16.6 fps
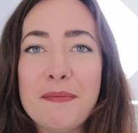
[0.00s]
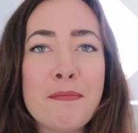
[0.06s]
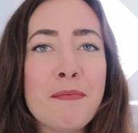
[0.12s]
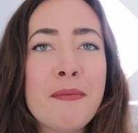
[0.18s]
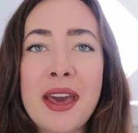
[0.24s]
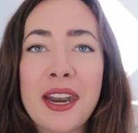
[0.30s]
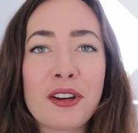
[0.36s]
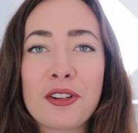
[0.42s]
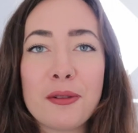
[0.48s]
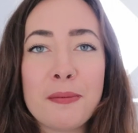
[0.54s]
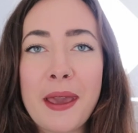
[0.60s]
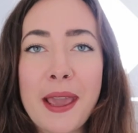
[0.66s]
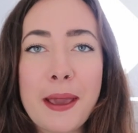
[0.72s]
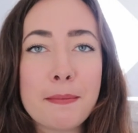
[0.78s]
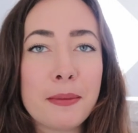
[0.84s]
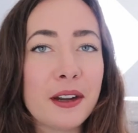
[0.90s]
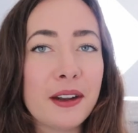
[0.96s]
medical
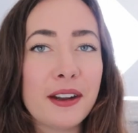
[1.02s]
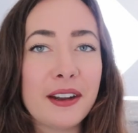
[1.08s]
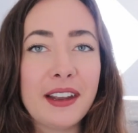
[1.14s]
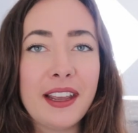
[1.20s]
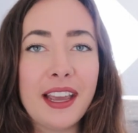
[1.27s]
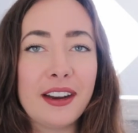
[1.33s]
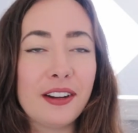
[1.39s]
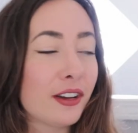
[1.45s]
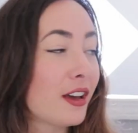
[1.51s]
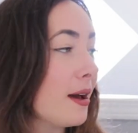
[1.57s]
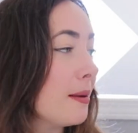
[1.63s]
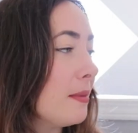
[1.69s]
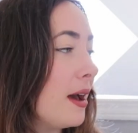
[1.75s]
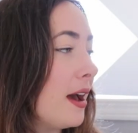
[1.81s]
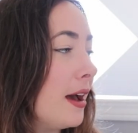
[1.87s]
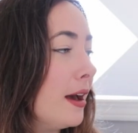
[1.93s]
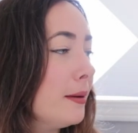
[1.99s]
paper, it'll
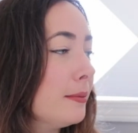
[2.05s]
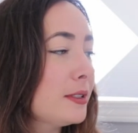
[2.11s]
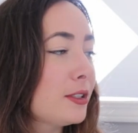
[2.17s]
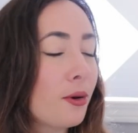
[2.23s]
come up.